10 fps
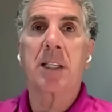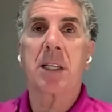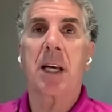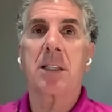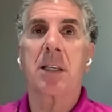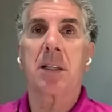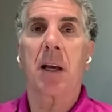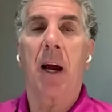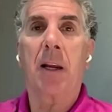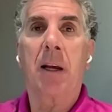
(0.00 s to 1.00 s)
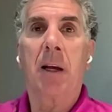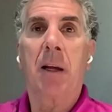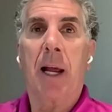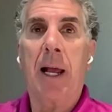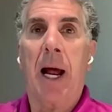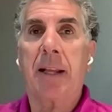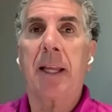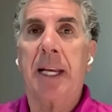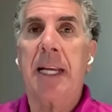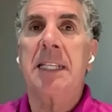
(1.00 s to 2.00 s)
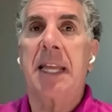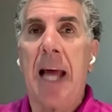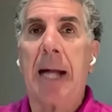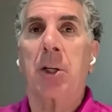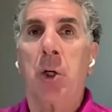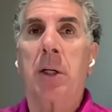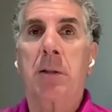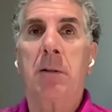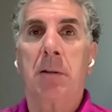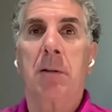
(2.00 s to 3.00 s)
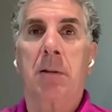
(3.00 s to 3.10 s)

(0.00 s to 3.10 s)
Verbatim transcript: I assess this guy. And I think he's that good.